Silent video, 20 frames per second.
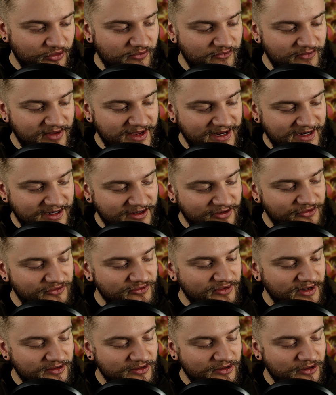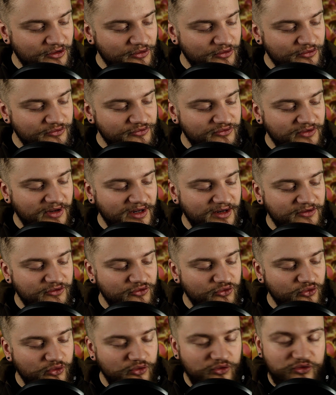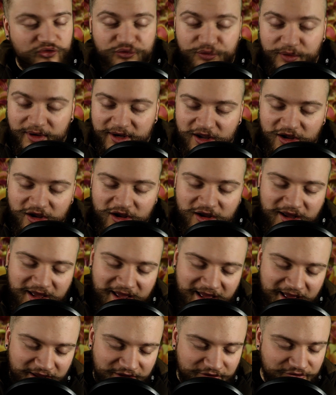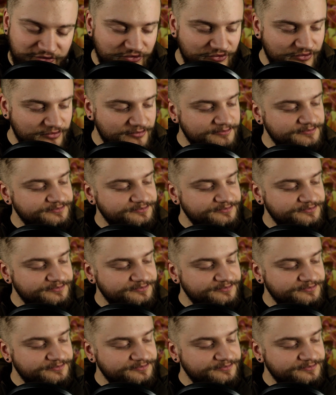of inner tentacles into trigger hairs.